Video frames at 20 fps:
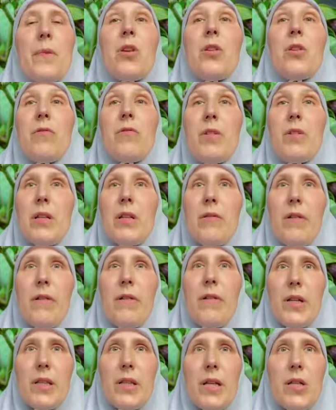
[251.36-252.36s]
urinary
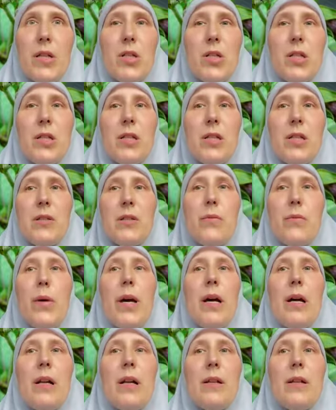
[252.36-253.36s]
retention as
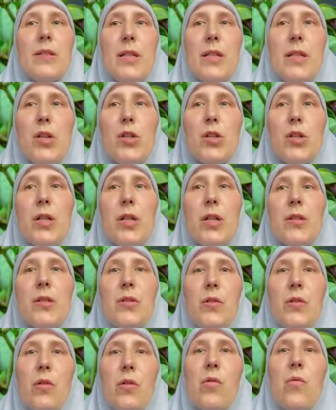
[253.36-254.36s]
well,
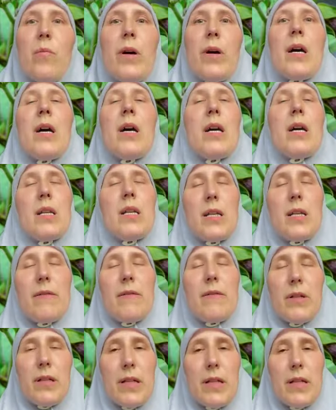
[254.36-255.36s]
seizures, coma, and
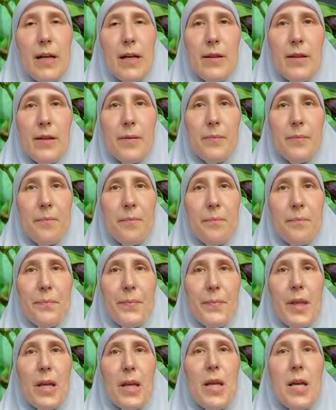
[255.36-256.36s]
even death.
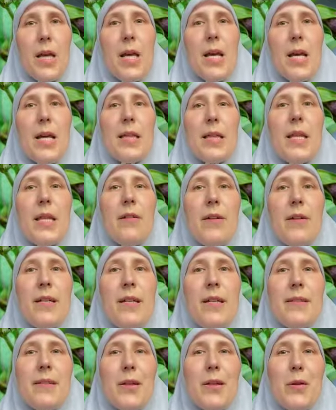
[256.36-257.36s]
There
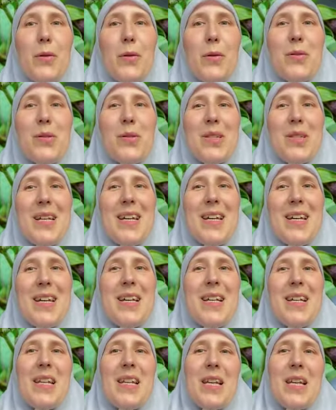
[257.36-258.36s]
is a good,
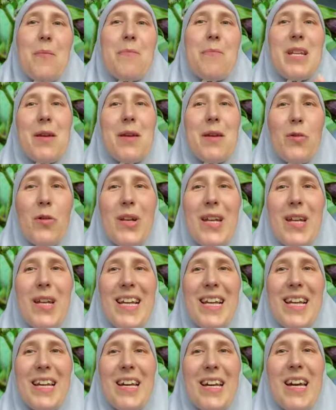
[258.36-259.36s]
like a
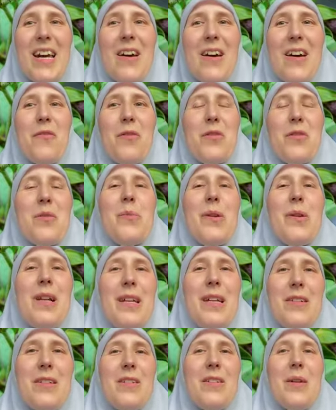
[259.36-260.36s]
mnemonic for the
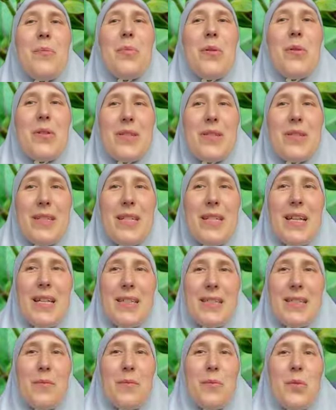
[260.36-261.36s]
belladonna
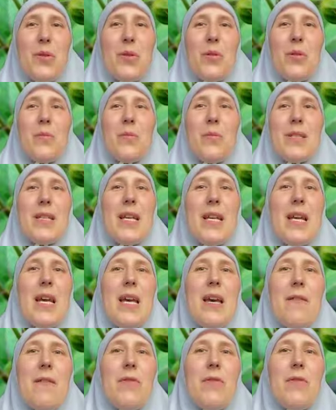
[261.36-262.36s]
poisoning symptoms,
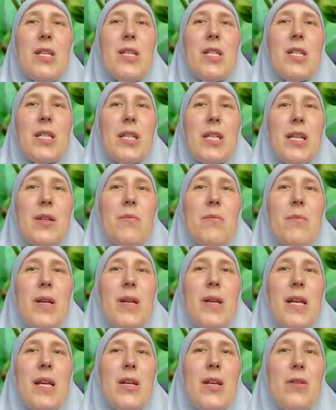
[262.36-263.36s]
which can
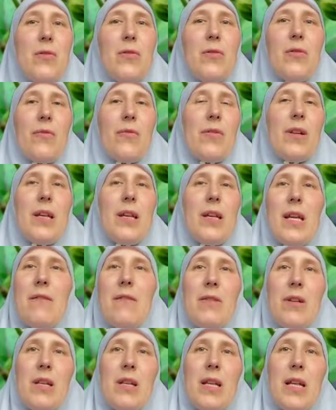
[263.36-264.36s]
be useful
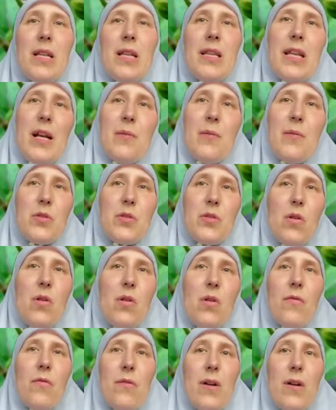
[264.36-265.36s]
even in terms
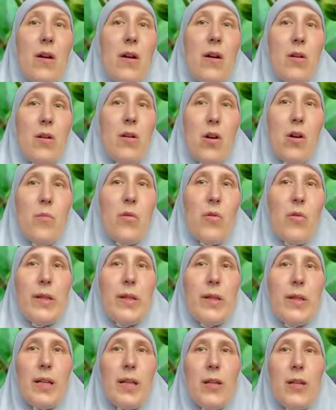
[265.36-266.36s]
of our
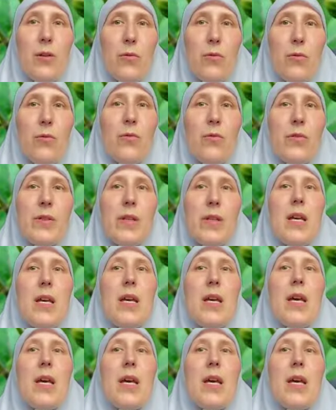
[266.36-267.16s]
homeopathic use,